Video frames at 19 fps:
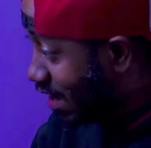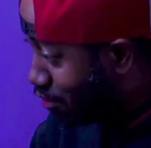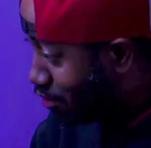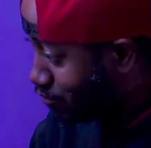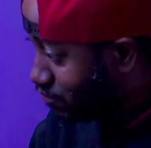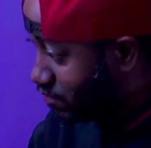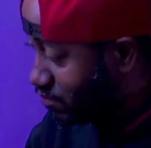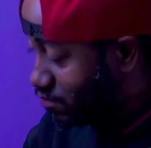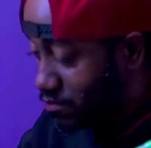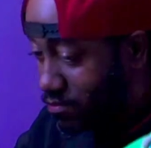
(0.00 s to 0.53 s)

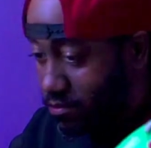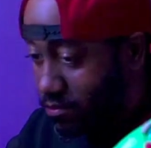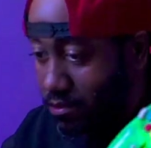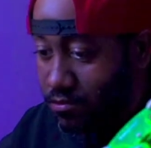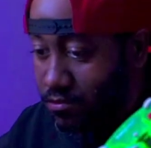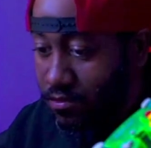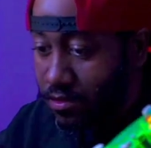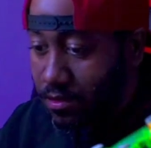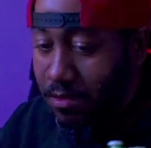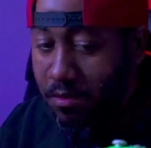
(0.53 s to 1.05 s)
house who's
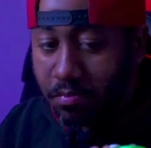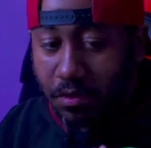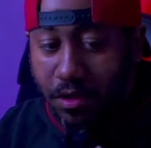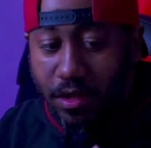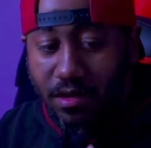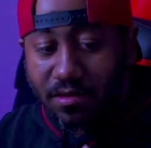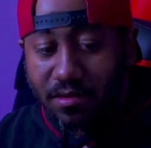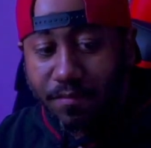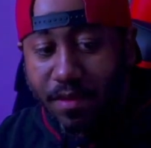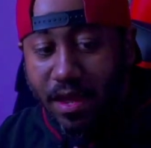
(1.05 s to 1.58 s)
gonna be
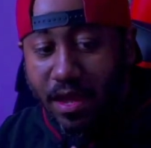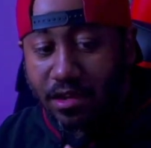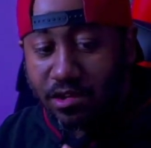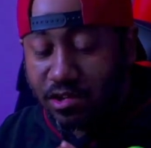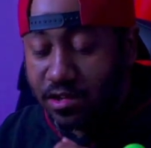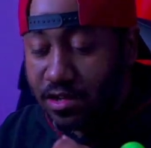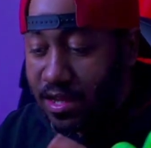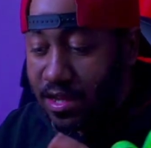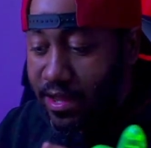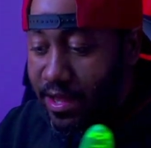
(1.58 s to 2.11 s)
playing
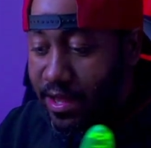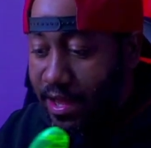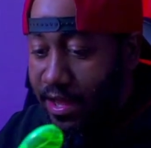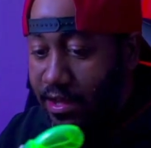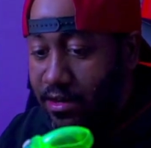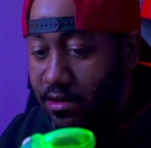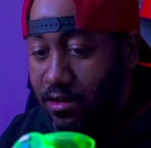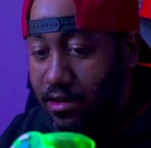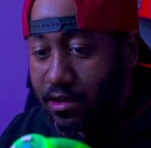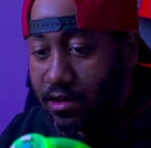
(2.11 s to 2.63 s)
Smash,
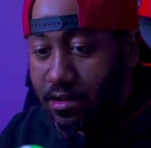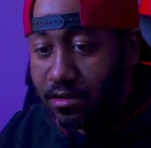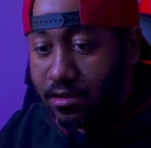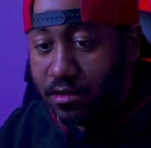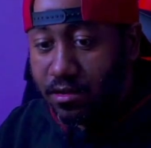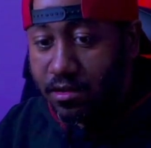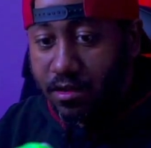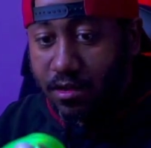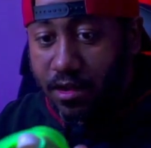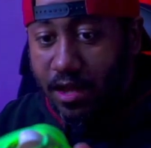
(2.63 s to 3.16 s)
and
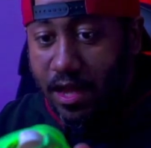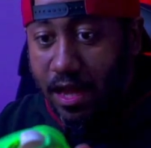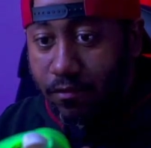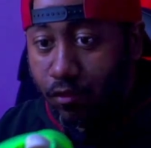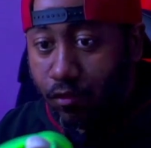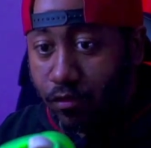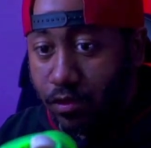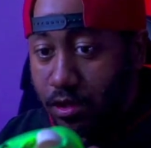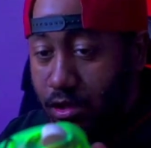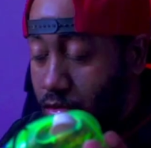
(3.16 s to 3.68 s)
have
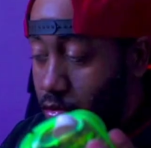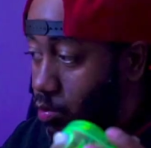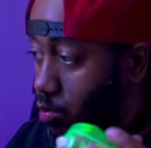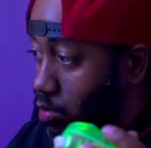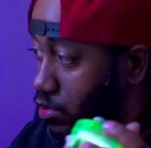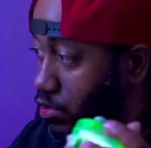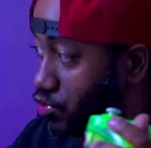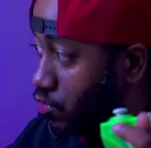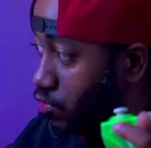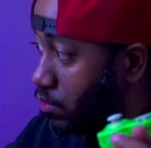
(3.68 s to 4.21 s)
a really cool
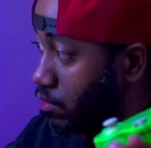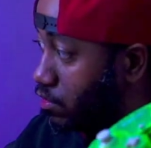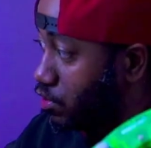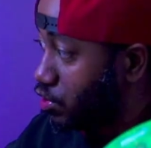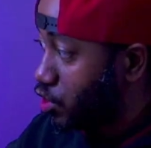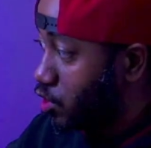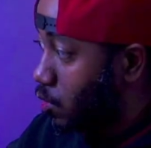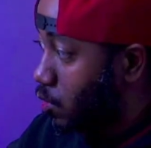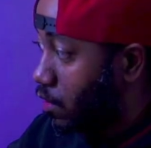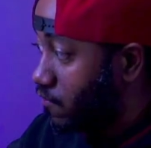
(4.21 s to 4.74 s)
controller
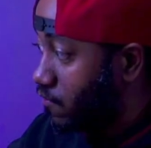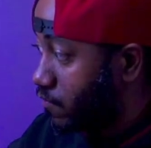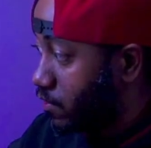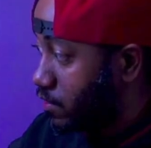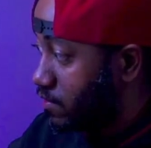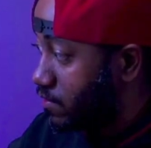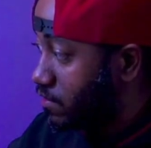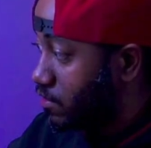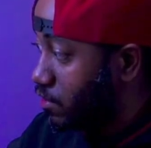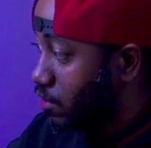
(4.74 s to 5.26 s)
to show off,
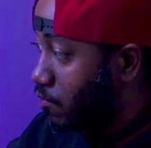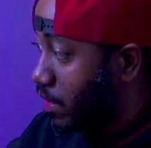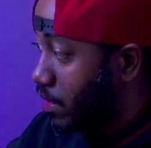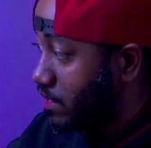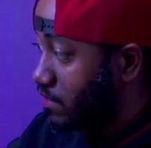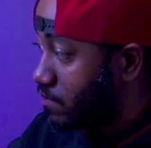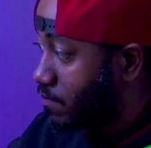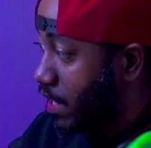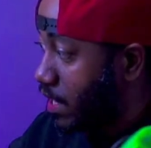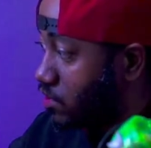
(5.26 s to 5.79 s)
because, you know,
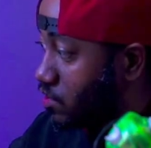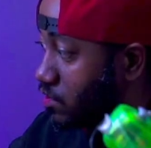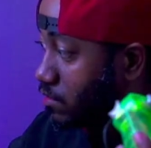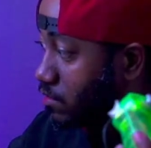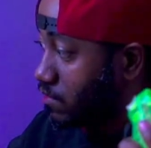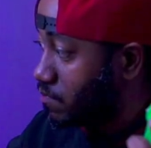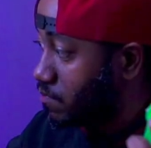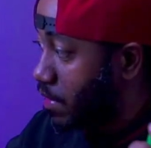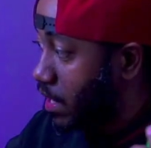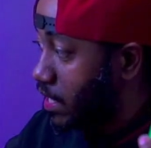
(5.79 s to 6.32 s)
my Smash
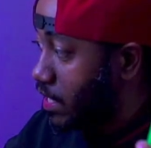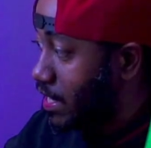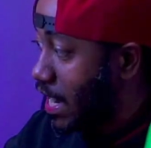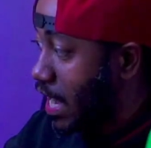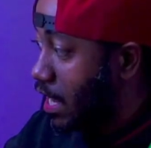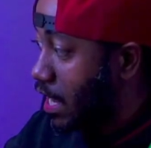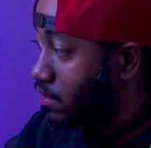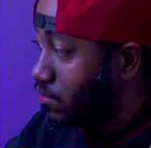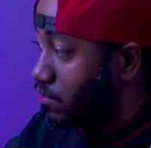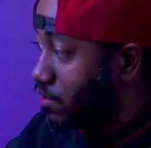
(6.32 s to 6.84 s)
skills might
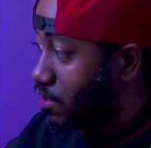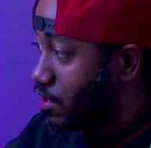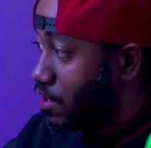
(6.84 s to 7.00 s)
not